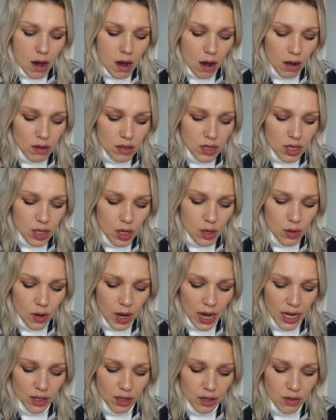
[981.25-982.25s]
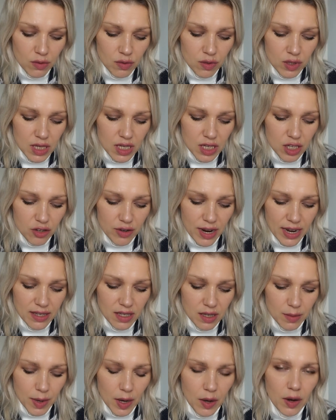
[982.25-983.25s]
Also, I don't really
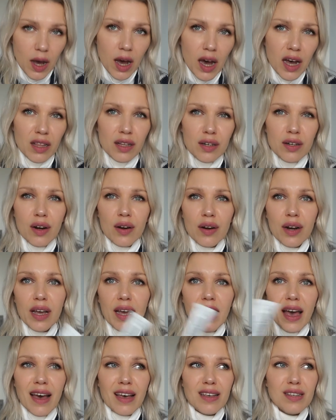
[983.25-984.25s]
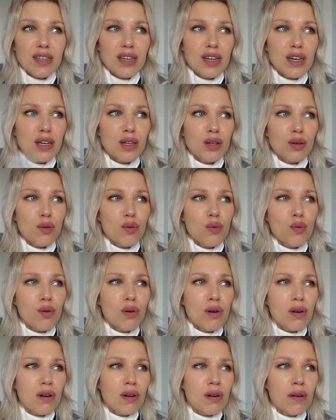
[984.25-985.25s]
stress about hyaluronic acid
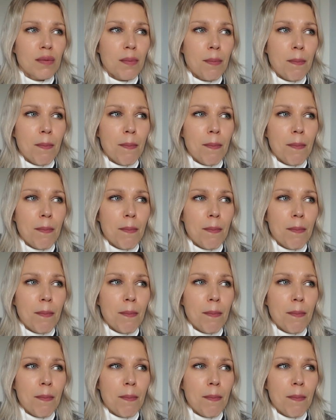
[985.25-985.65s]
or